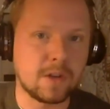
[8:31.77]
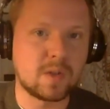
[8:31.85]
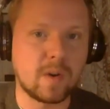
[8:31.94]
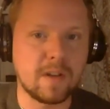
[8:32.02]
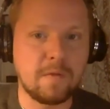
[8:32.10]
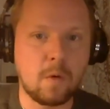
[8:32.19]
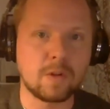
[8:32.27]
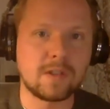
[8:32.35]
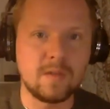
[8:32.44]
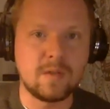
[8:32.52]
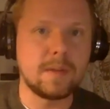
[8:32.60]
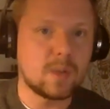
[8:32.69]
twenty-four,
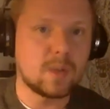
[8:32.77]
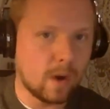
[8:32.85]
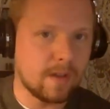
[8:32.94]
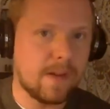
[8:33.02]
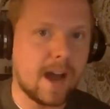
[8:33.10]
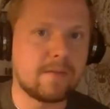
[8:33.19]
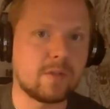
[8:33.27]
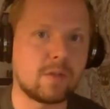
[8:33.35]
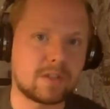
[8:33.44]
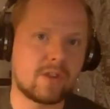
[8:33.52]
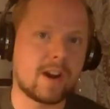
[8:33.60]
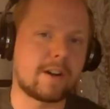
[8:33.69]
soon to be twenty-five-year-old
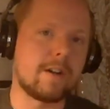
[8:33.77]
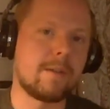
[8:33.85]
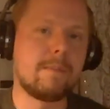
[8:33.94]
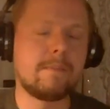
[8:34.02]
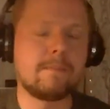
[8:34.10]
striker.